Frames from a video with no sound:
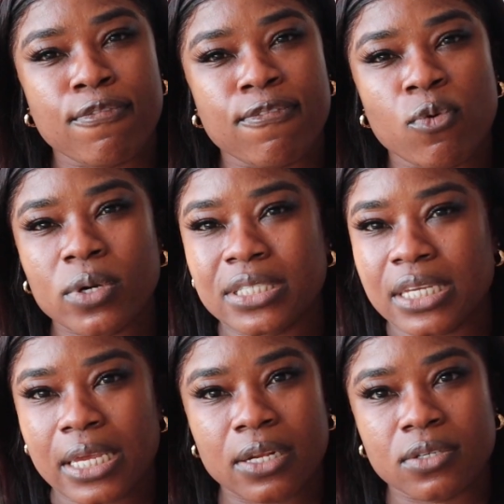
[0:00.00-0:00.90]

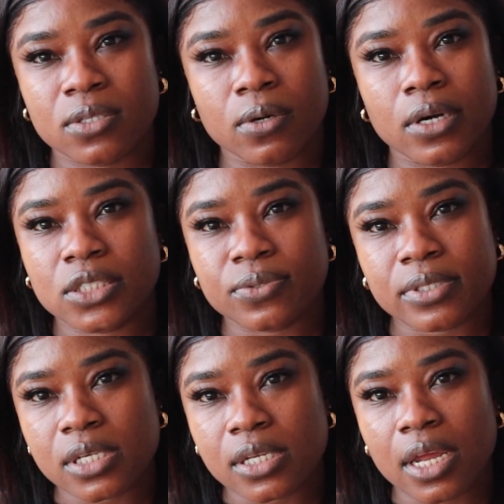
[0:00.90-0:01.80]
14 or so
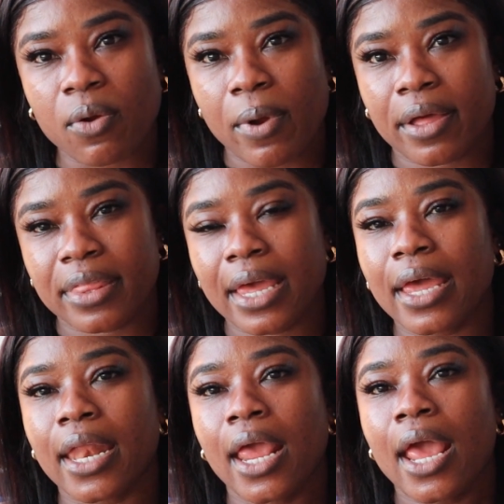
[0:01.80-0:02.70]
hundred, around
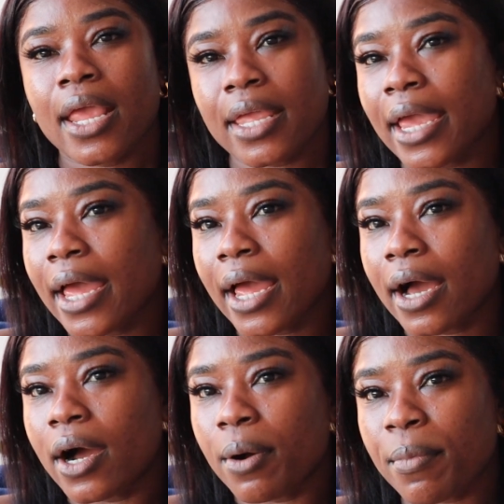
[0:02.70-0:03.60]
that.
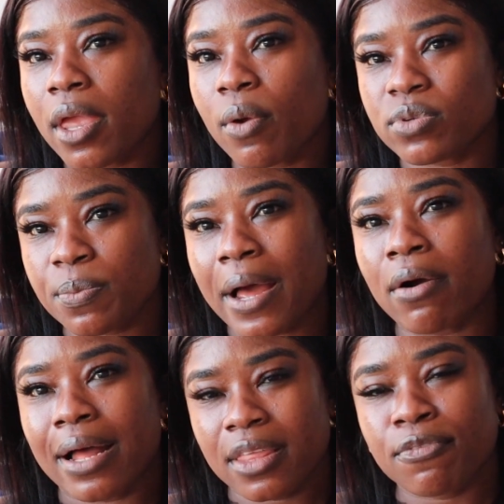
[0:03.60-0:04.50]
Yeah, it was
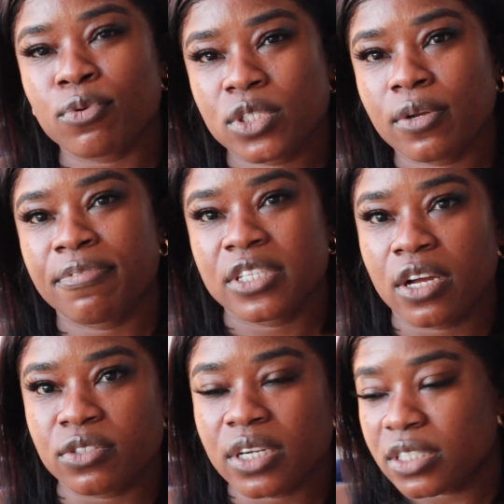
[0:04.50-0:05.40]
about, I think, 14 or
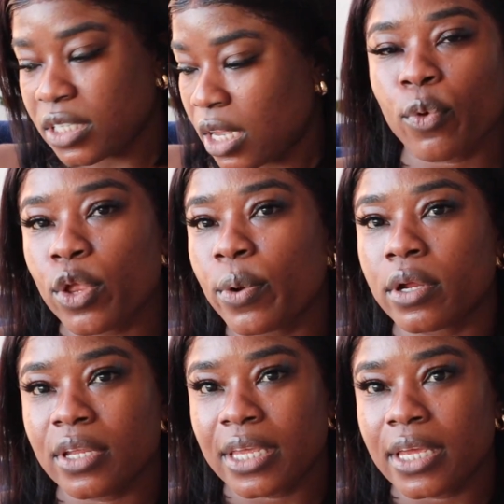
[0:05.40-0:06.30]
1500, because for what you're
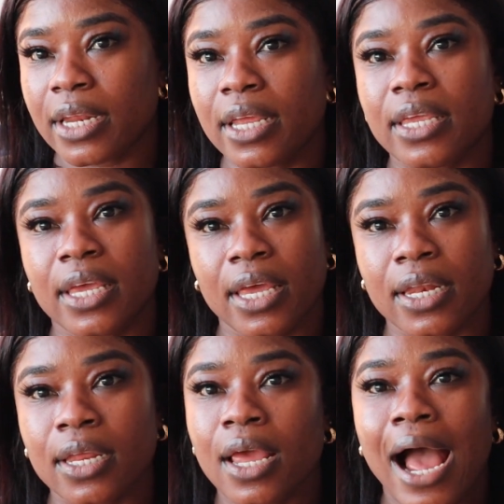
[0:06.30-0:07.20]
gonna get,
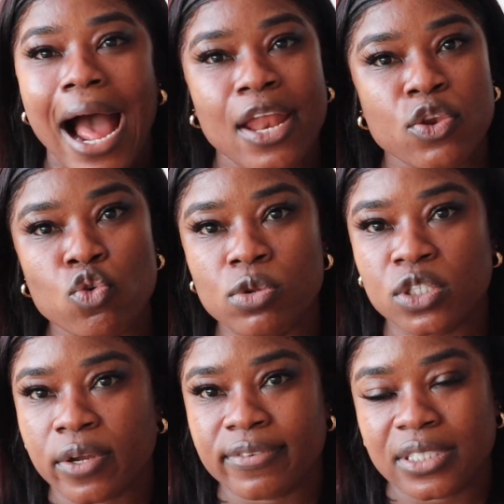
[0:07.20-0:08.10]
again, I knew the
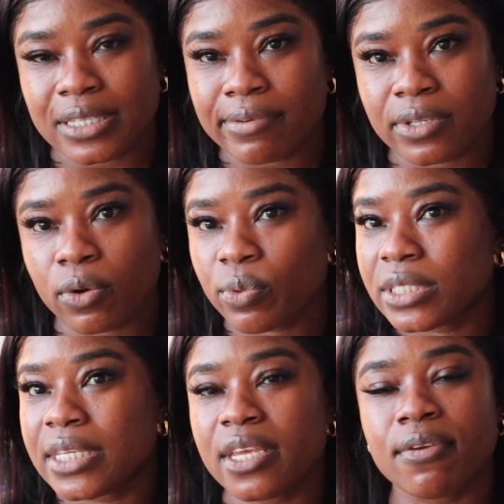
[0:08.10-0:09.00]
services I was gonna
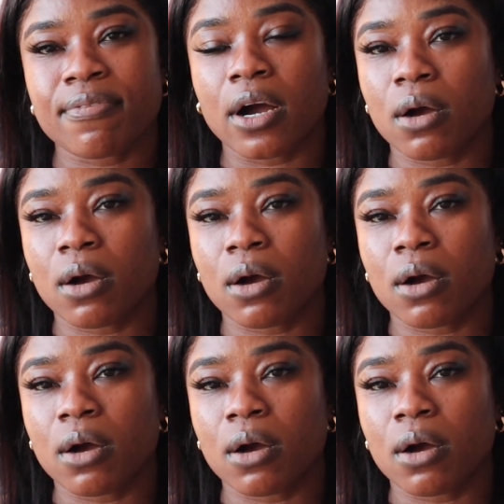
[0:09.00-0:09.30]
receive,